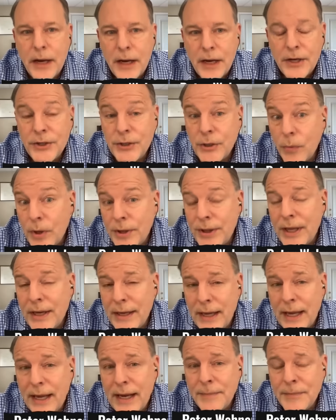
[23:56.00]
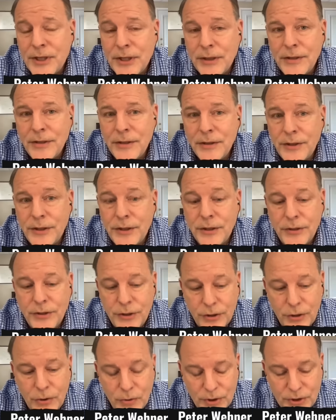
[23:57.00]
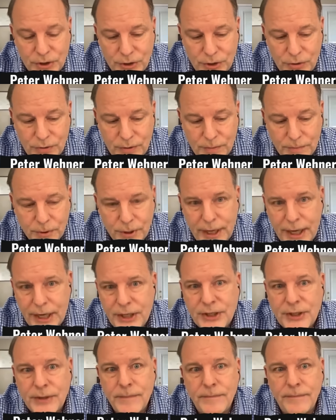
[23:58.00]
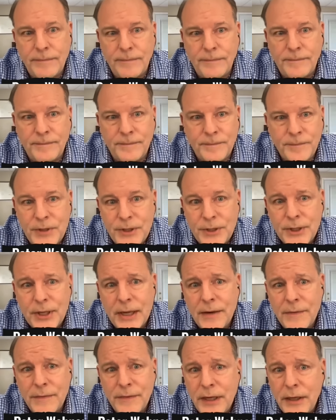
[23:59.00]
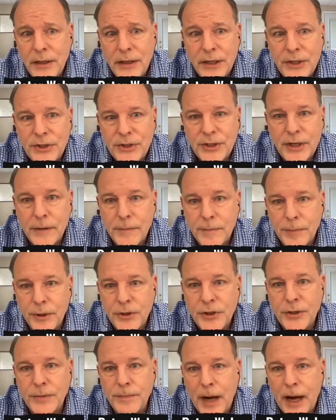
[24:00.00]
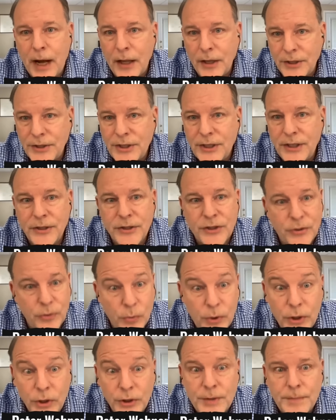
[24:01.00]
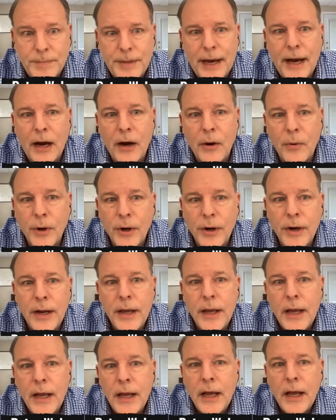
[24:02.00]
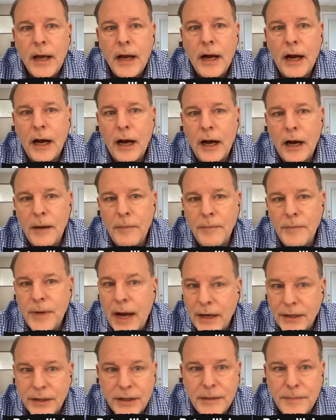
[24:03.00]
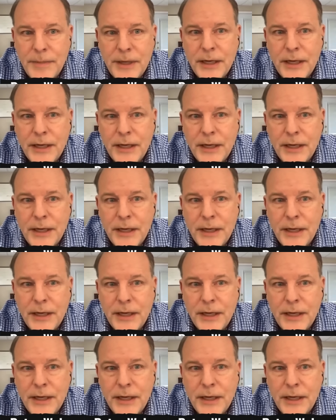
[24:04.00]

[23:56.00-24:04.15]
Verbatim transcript: So, what they came to, to do is to embrace this kind of nihilistic approach to politics, the will to power, uh, not going to be